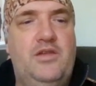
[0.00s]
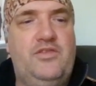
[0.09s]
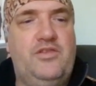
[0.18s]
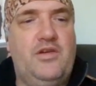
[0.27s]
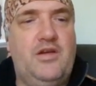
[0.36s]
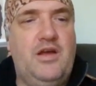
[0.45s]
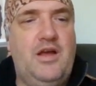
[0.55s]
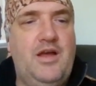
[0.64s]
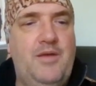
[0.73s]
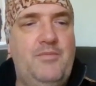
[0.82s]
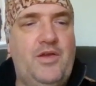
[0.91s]
Tier. I
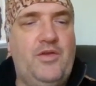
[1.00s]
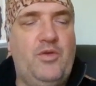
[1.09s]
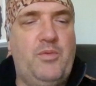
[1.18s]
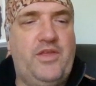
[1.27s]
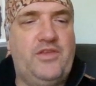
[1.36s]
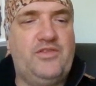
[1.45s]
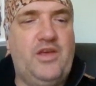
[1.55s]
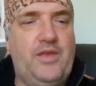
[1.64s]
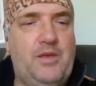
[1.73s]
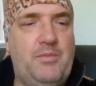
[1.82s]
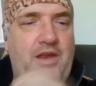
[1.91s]
don't know about this. I
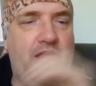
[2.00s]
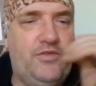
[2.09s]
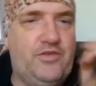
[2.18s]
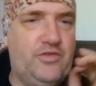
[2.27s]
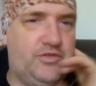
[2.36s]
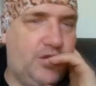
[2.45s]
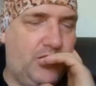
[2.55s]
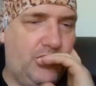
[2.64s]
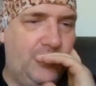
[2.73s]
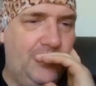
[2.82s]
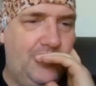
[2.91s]
think I might have to just
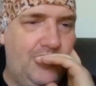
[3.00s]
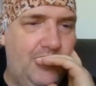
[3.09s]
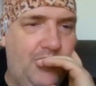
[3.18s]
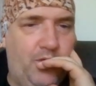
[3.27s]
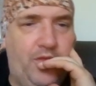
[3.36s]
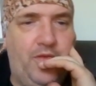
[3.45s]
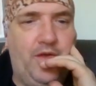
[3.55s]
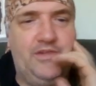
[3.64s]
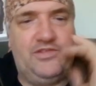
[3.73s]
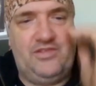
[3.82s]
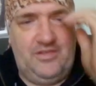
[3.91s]
go with a
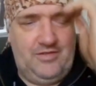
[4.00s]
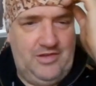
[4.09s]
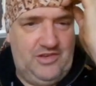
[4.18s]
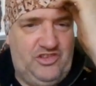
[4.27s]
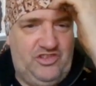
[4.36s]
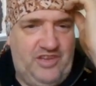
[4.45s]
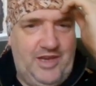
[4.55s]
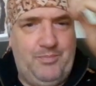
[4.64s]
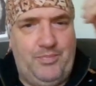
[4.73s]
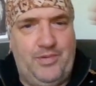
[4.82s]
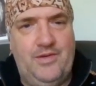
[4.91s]
nice
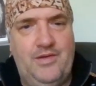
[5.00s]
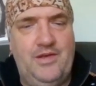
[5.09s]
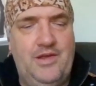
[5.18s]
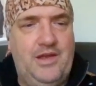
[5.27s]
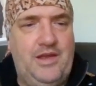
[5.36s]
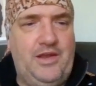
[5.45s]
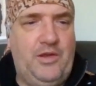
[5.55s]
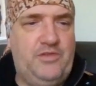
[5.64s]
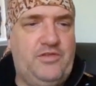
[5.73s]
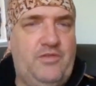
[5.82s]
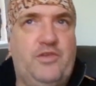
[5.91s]
cheap
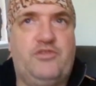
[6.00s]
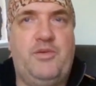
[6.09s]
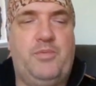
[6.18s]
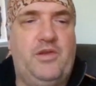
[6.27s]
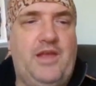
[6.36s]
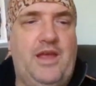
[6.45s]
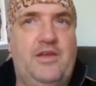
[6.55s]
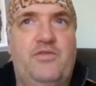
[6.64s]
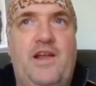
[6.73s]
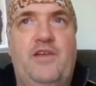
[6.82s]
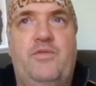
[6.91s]
use of the triple, getting
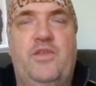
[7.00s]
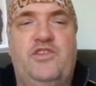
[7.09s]
value from